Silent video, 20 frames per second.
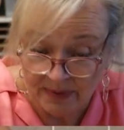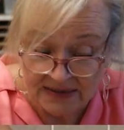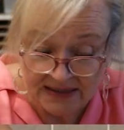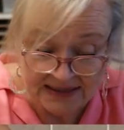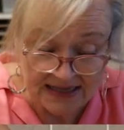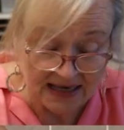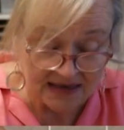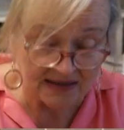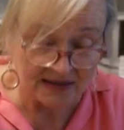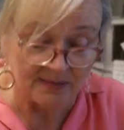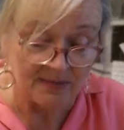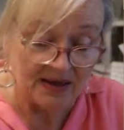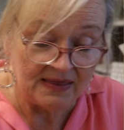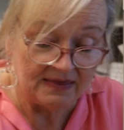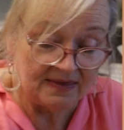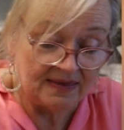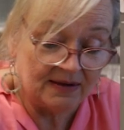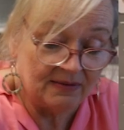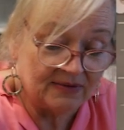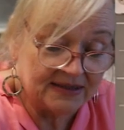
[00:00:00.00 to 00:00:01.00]

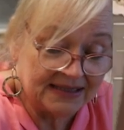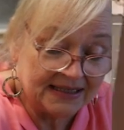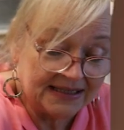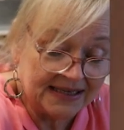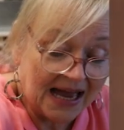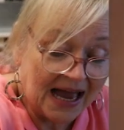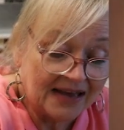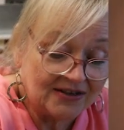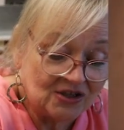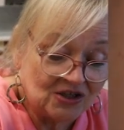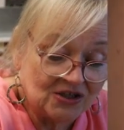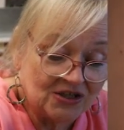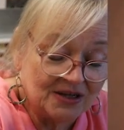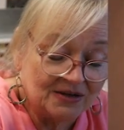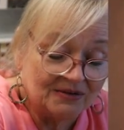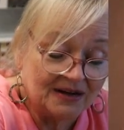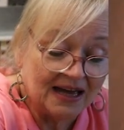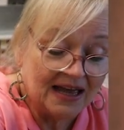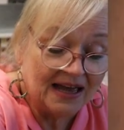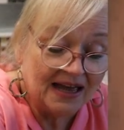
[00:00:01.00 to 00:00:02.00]
sentiment that was attached
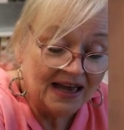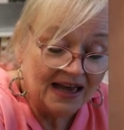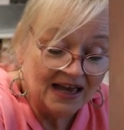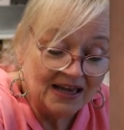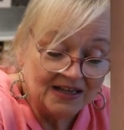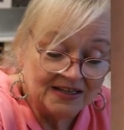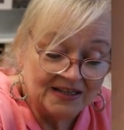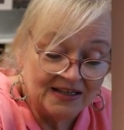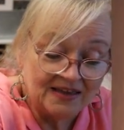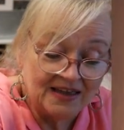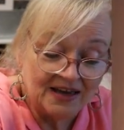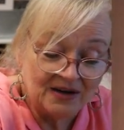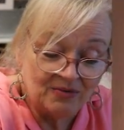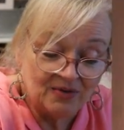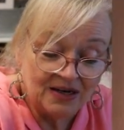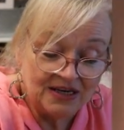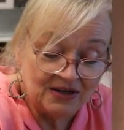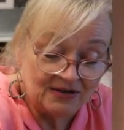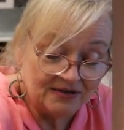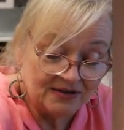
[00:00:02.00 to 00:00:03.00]
to it. So then
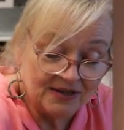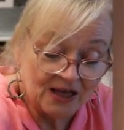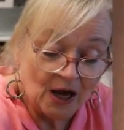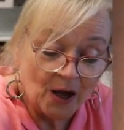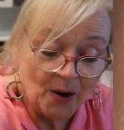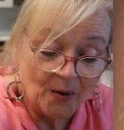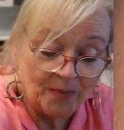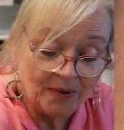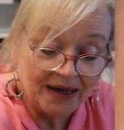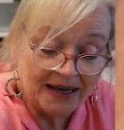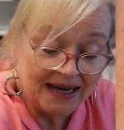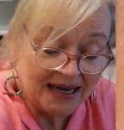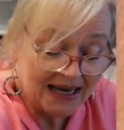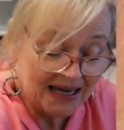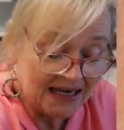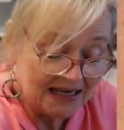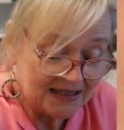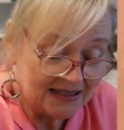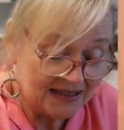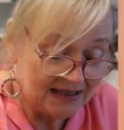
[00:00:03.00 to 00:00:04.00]
when you open
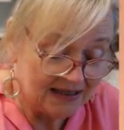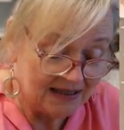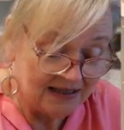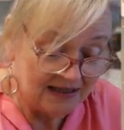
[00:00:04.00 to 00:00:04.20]
it,